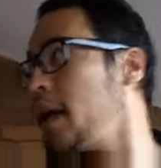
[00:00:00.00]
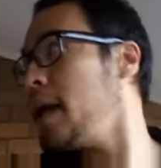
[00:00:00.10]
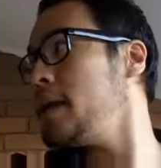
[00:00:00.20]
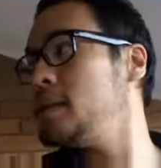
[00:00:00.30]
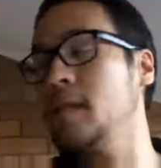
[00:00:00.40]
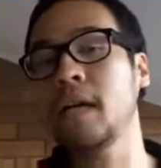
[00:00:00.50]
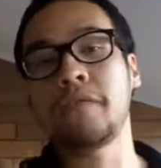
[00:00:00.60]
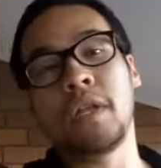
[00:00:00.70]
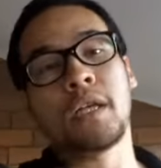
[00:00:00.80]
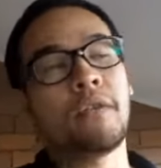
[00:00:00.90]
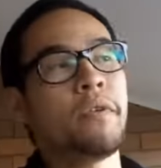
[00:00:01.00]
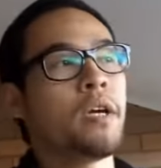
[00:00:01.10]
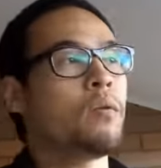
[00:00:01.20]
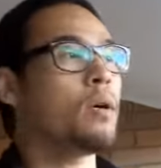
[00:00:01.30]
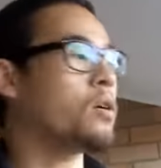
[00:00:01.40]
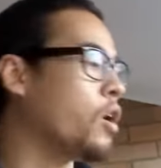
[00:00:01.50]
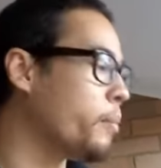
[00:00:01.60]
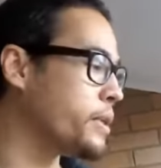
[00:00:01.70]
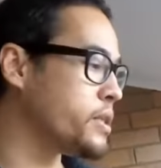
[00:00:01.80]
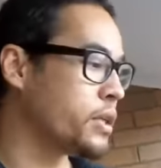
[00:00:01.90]
And if you like the video while
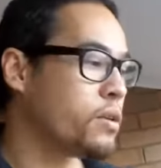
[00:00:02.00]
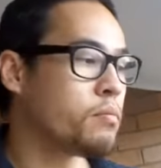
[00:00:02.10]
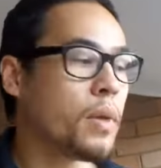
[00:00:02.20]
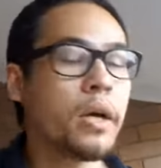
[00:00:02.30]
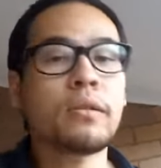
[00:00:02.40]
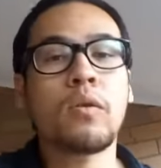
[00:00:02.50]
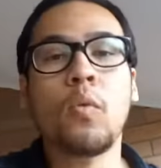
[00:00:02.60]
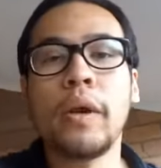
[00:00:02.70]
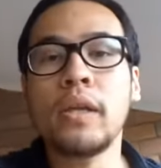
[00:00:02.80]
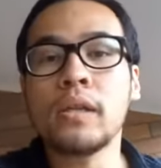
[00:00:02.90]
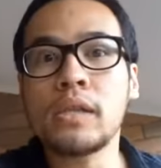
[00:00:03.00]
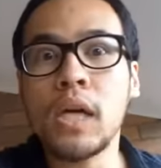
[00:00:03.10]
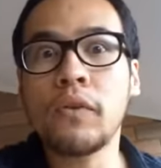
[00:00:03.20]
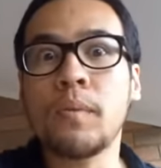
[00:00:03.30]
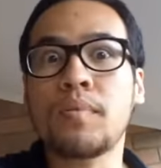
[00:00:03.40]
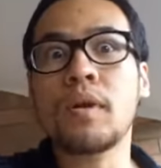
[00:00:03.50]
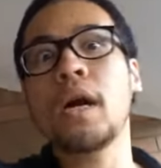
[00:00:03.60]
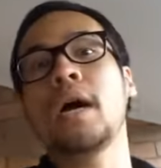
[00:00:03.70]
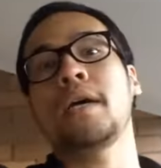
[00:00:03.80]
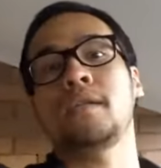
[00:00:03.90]
commenting, you might win yourself a
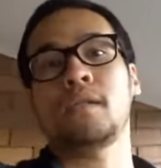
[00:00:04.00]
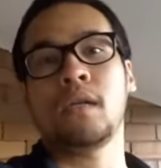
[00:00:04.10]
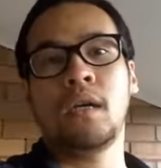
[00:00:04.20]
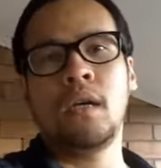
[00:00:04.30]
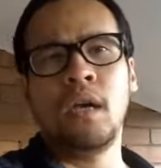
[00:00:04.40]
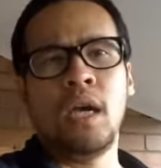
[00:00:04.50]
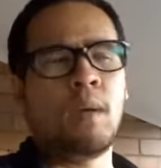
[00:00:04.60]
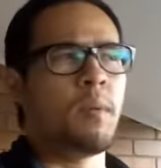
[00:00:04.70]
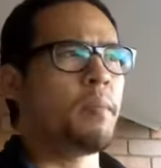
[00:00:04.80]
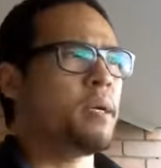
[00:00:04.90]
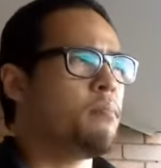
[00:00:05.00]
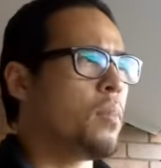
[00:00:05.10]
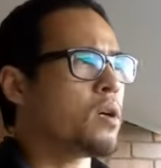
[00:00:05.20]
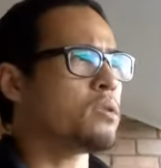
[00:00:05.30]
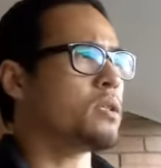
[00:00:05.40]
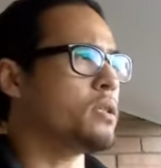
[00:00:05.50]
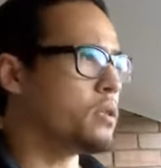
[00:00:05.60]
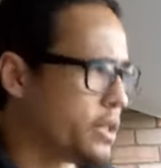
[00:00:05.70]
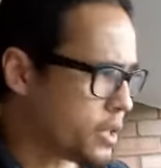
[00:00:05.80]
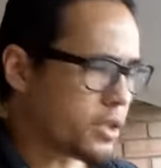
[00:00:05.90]
prize in my big box of
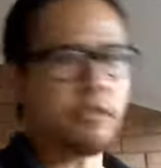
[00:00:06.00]
goodies.